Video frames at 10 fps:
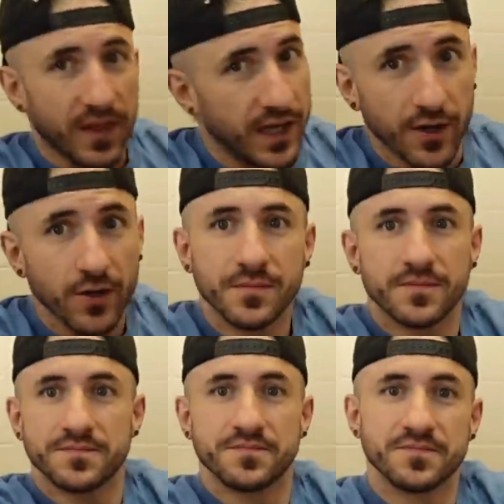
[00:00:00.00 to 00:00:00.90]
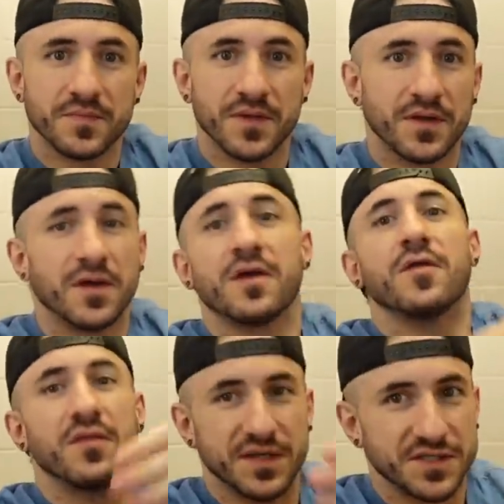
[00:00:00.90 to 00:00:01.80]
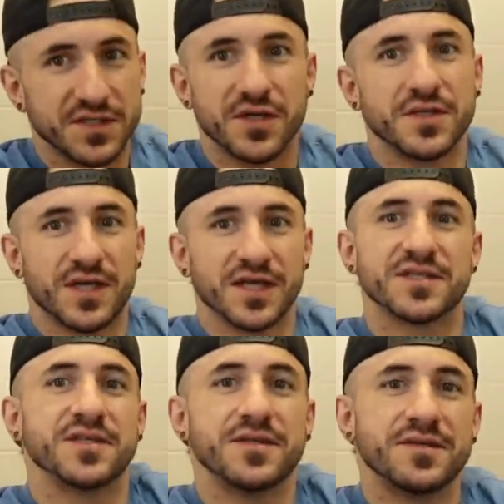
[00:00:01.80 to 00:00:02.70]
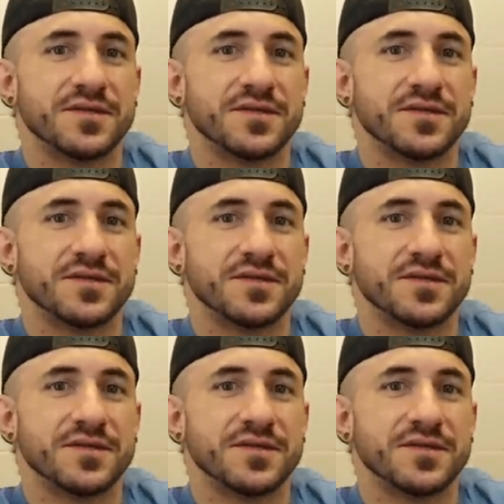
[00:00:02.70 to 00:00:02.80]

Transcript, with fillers: here. This is untested.